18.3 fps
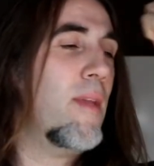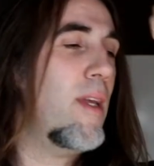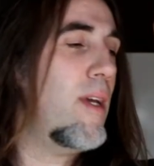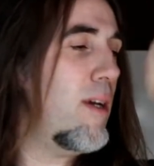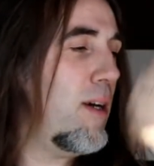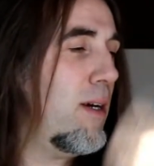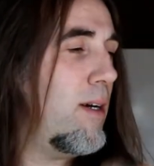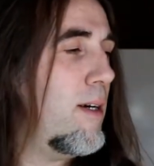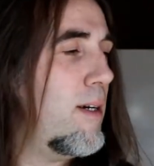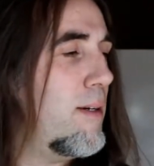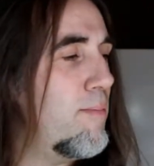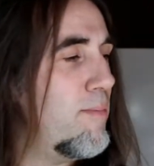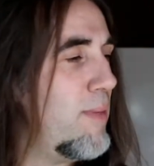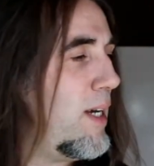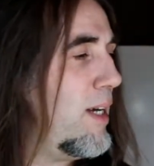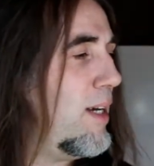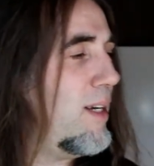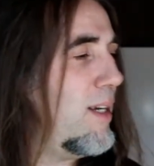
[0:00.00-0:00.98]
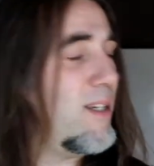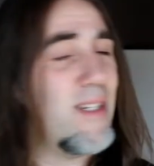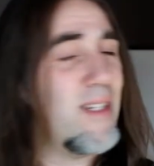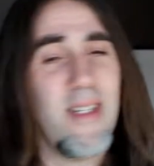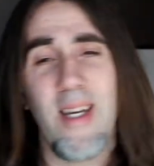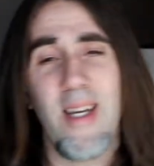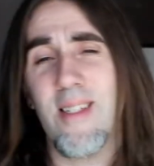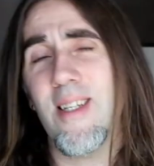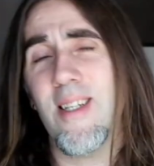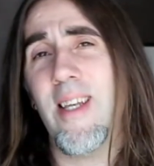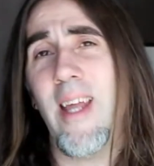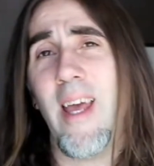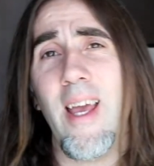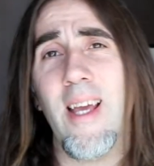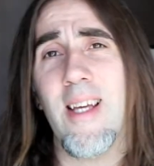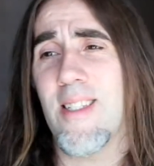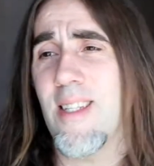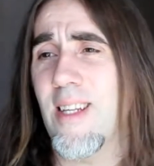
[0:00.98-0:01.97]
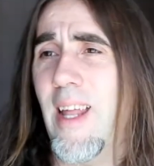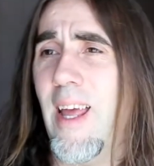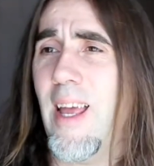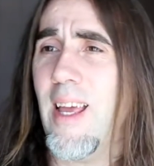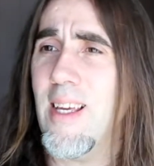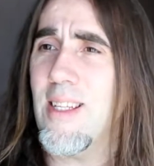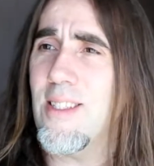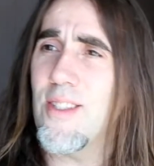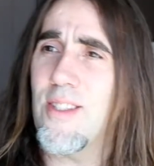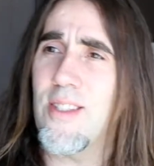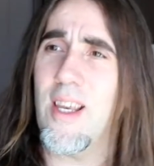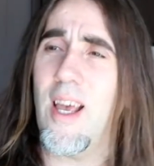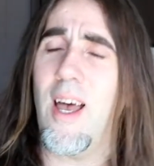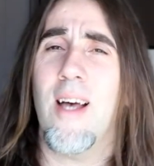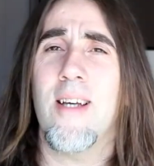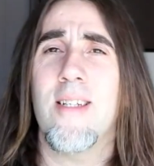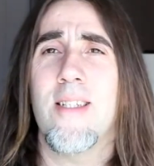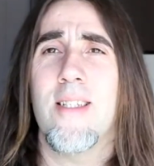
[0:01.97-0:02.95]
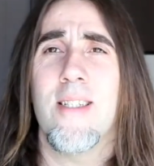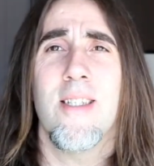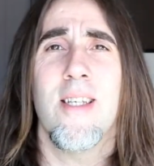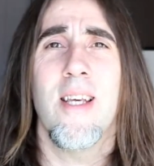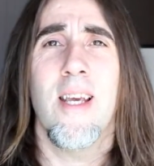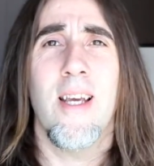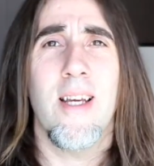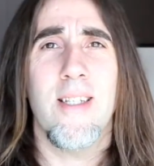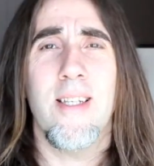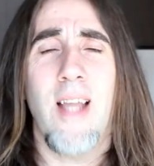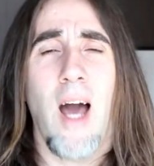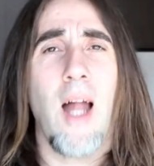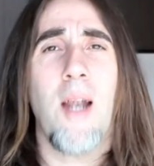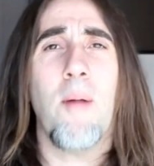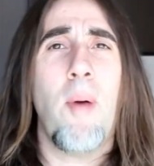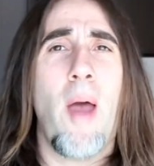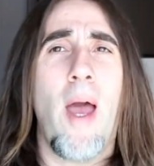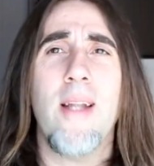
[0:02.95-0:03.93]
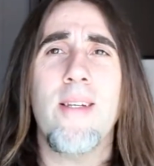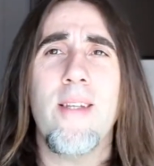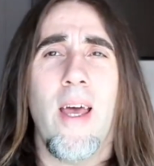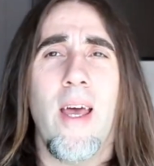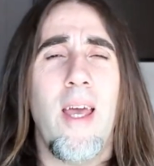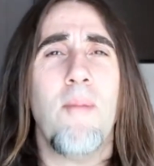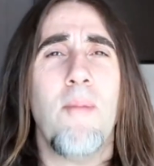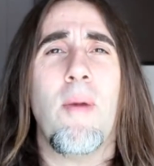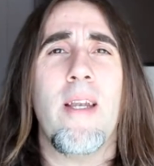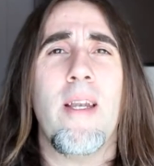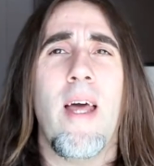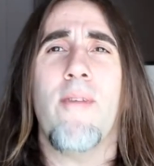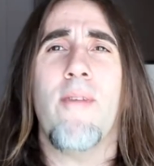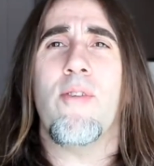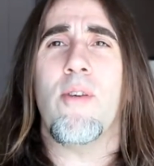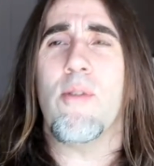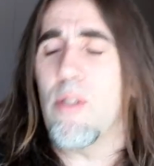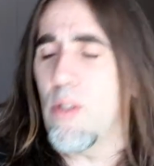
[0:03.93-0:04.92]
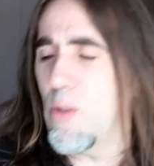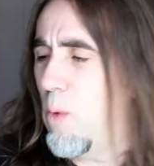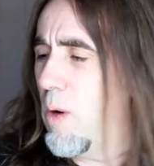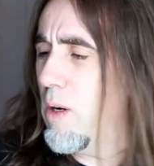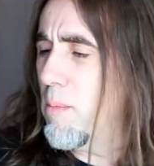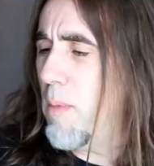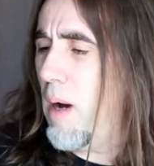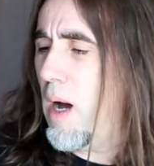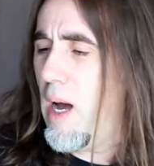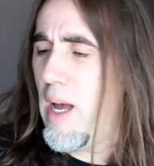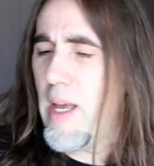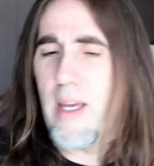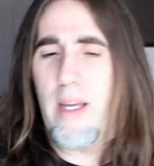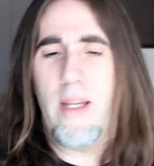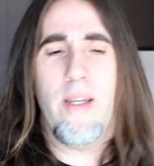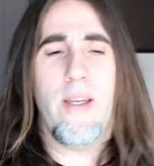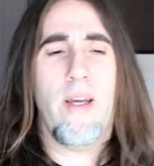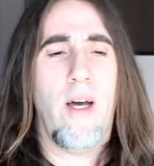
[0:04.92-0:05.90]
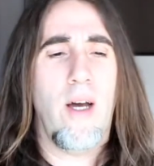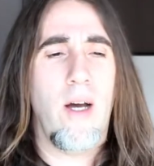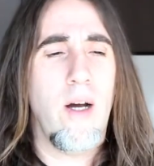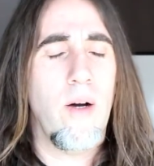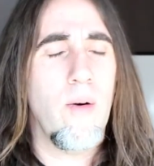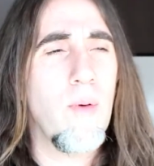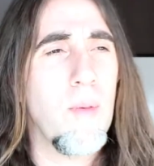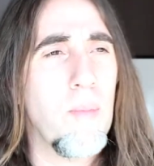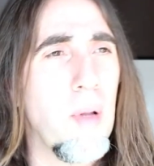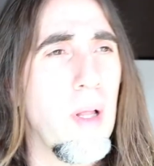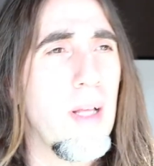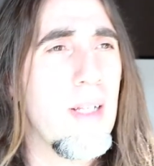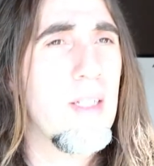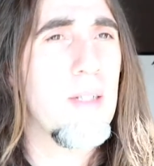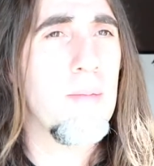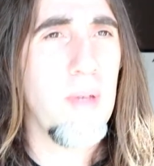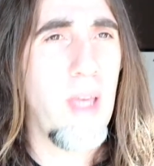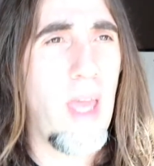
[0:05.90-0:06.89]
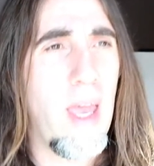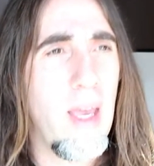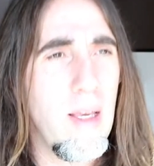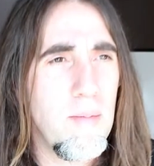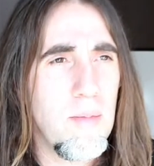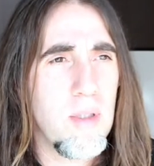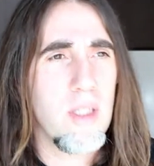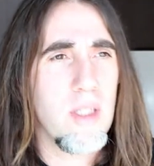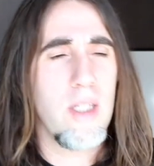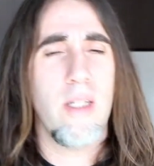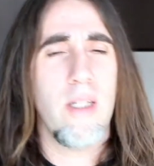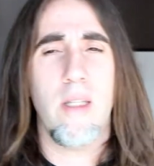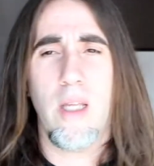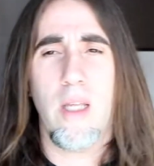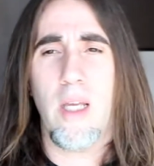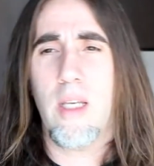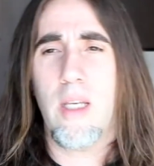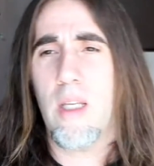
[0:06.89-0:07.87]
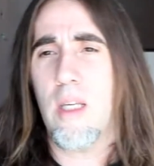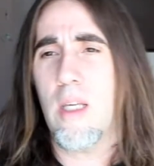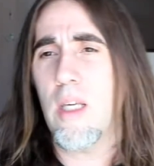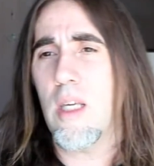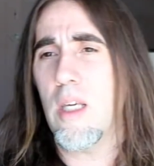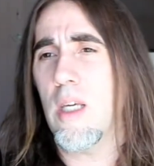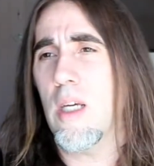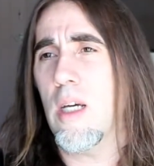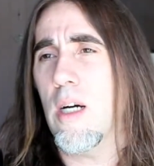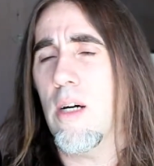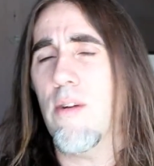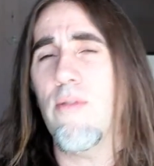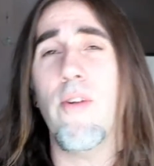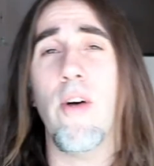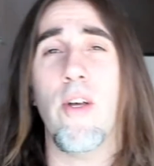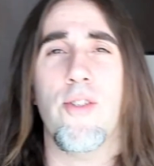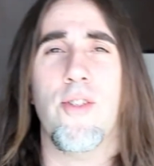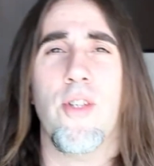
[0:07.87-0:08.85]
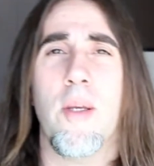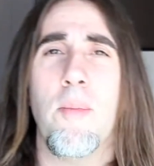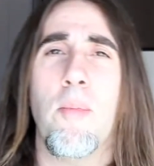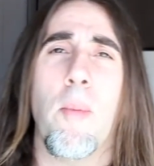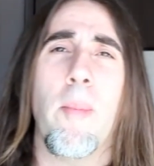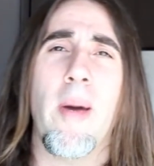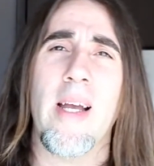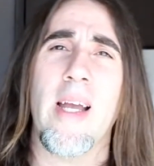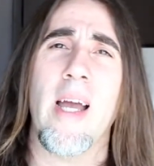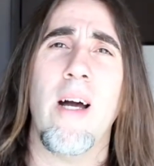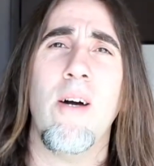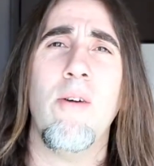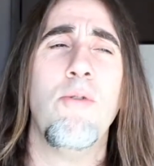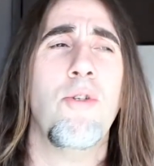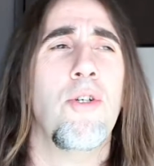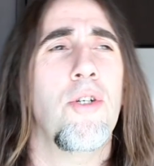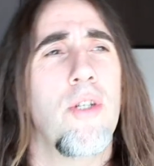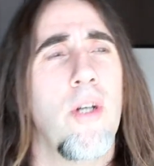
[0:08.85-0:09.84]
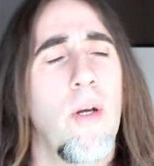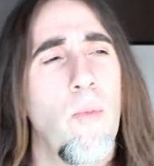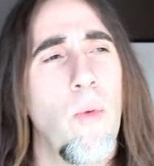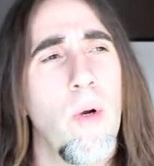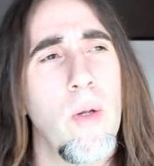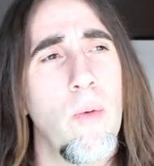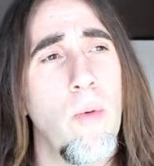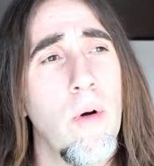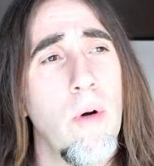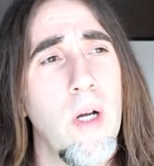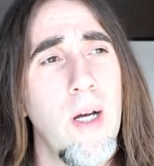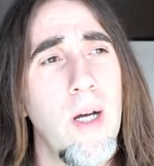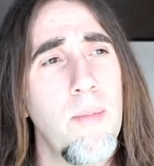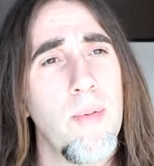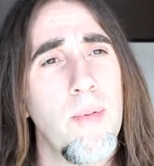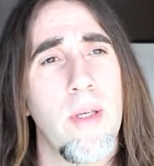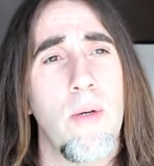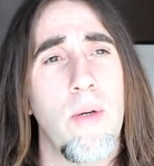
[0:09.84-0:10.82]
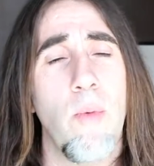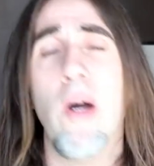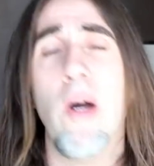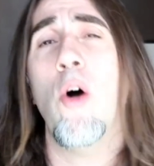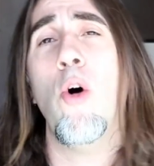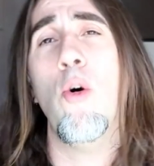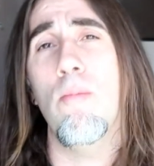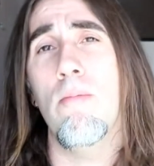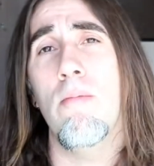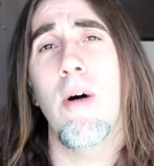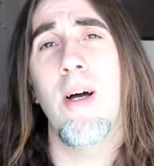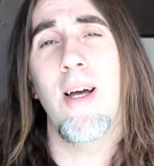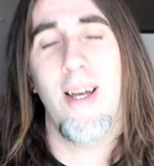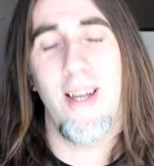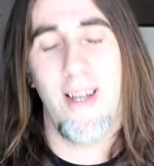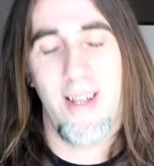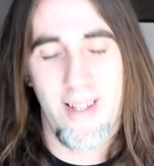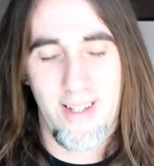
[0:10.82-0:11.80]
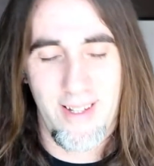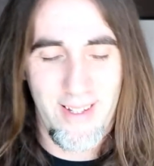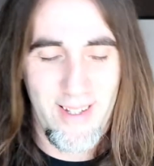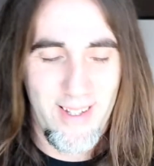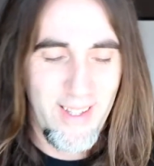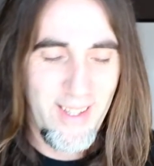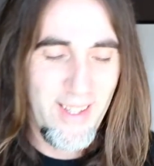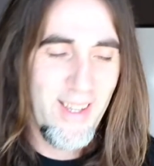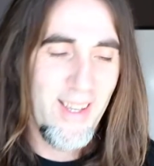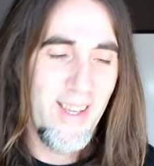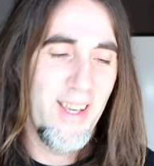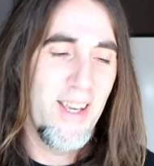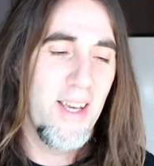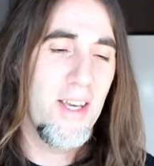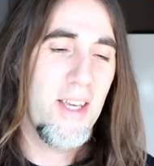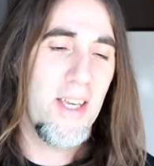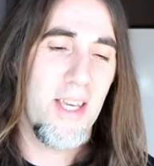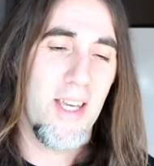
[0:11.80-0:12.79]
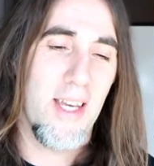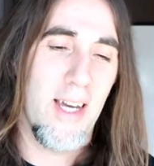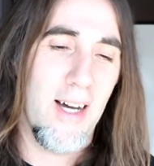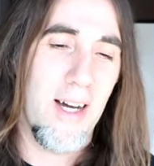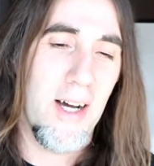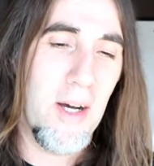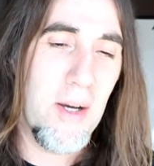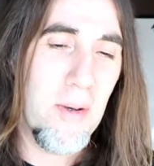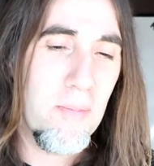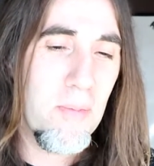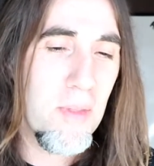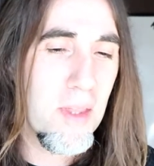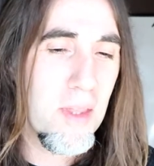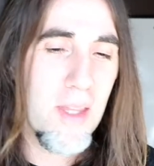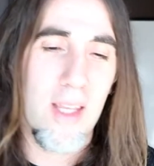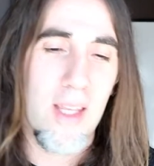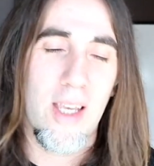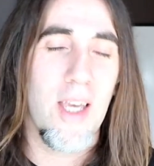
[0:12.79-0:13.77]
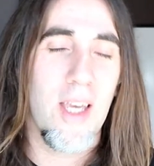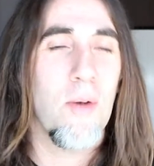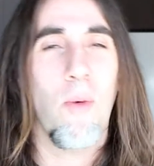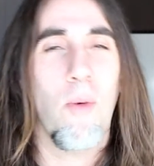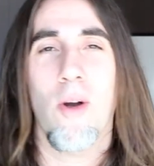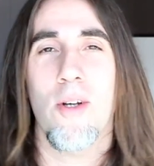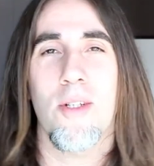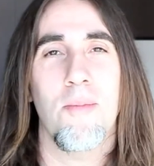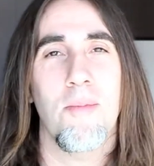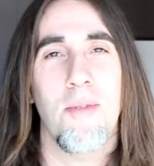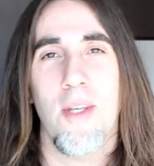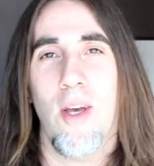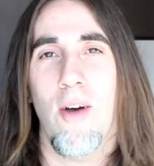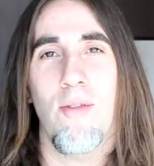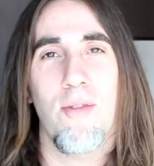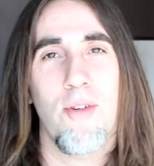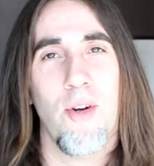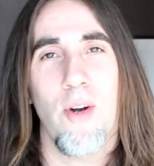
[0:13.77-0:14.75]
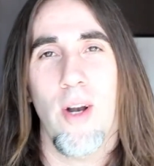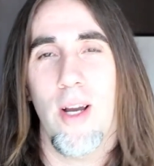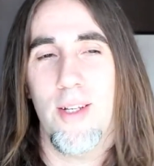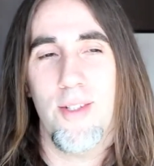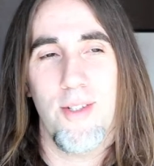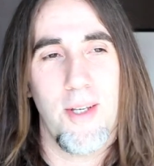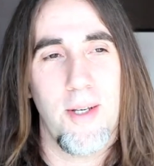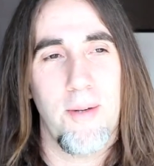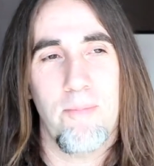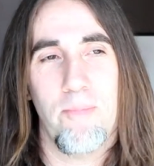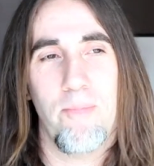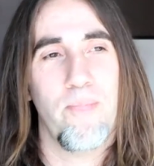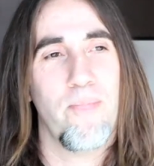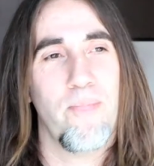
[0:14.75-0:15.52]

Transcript: today is not a bad day. My nephew swung by and we played some games, and then he fell asleep on my couch, and when he woke up, he went home. The kid works himself crazy. He